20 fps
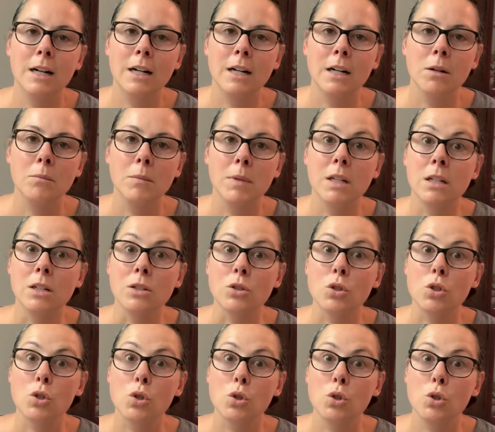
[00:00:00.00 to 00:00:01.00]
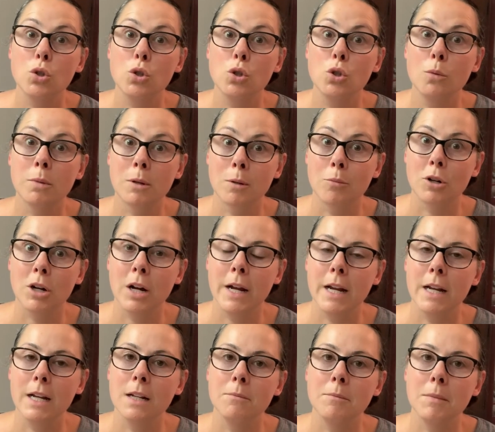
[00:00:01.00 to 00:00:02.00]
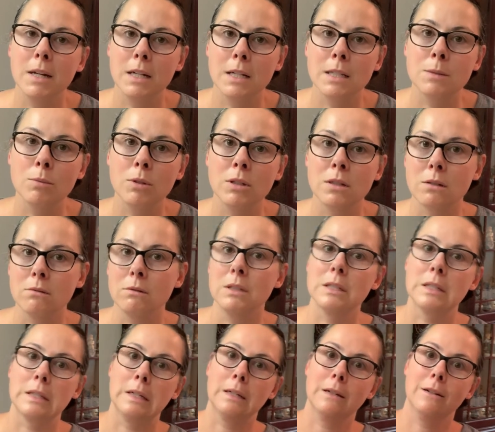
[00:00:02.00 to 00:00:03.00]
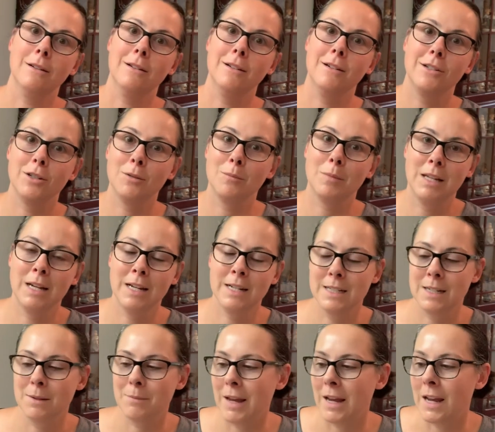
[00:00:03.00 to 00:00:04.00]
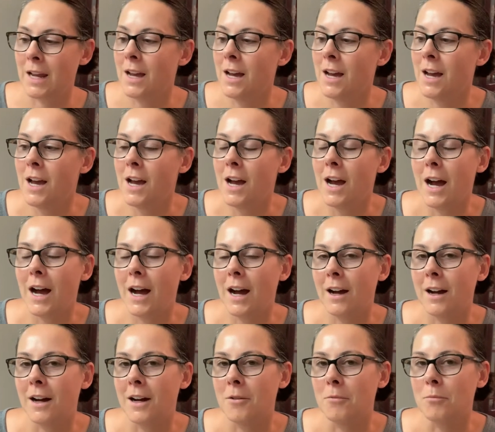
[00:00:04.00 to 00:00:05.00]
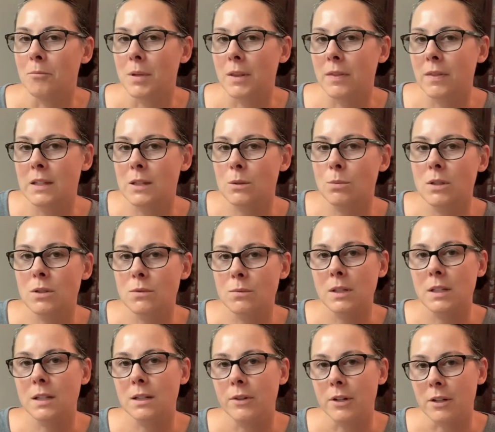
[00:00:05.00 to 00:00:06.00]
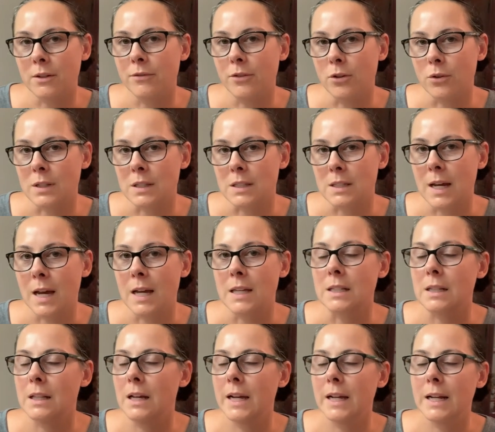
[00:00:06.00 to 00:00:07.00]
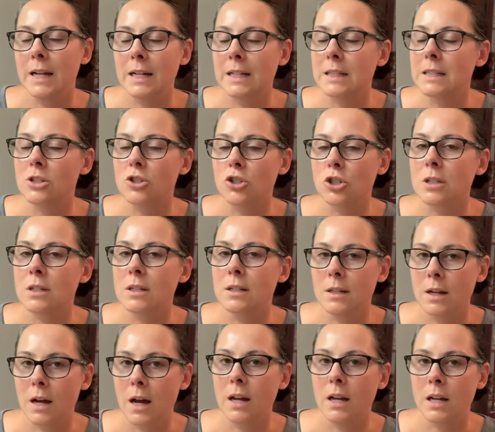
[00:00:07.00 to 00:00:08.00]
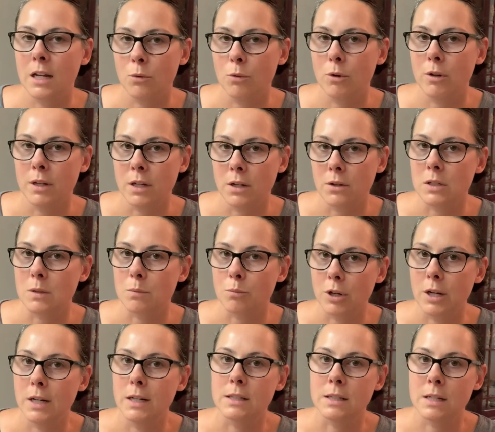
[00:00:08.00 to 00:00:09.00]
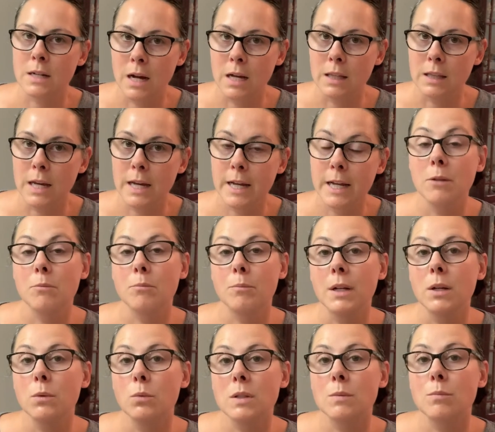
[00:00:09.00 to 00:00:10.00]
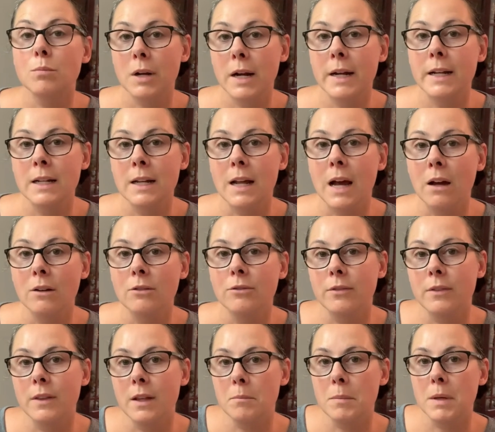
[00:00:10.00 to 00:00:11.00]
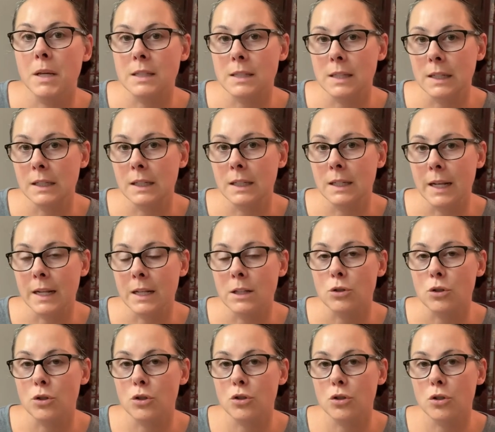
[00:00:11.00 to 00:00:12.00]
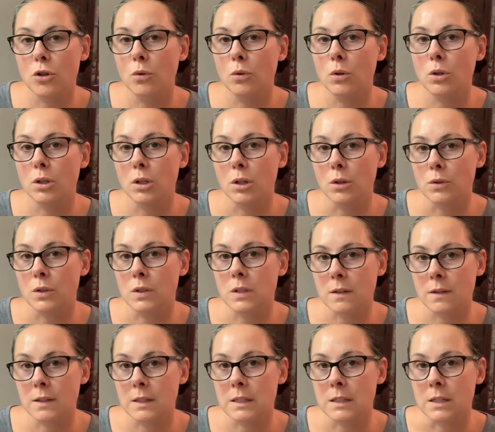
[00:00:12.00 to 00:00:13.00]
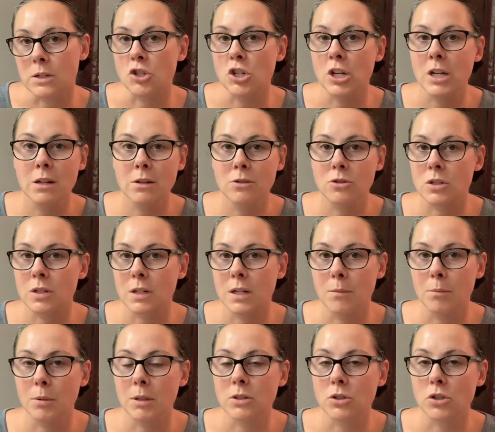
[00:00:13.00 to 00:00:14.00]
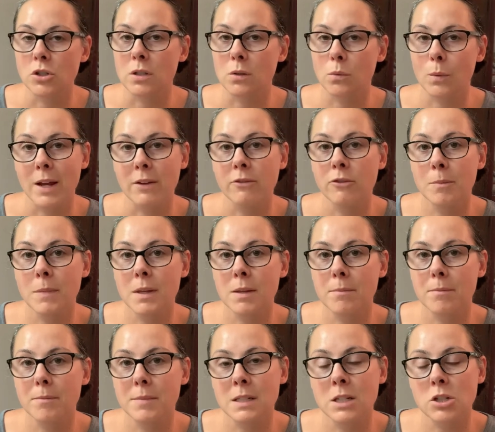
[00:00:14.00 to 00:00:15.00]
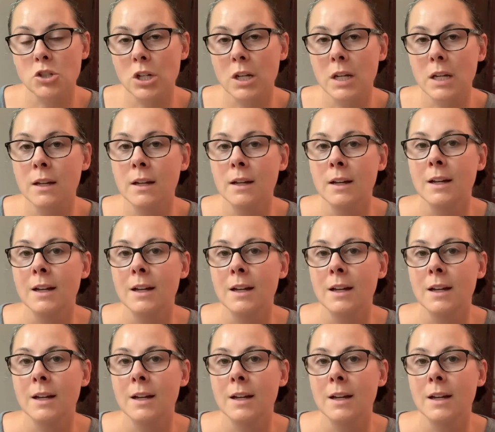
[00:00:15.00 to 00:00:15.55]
um, it is super bright and my husband's always like, oh, you're blinding me. Um, but this one's really a very focused task light, and it's just not anywhere near as bright as an Ott-Lite, but it was bright enough that because I could get it so close to the stitching, just a couple inches away from the stitching,